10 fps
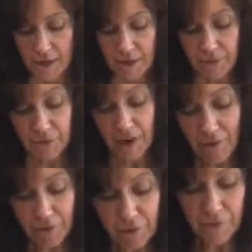If you've
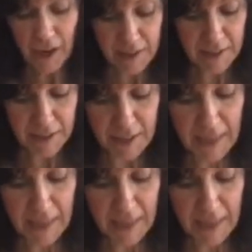never invested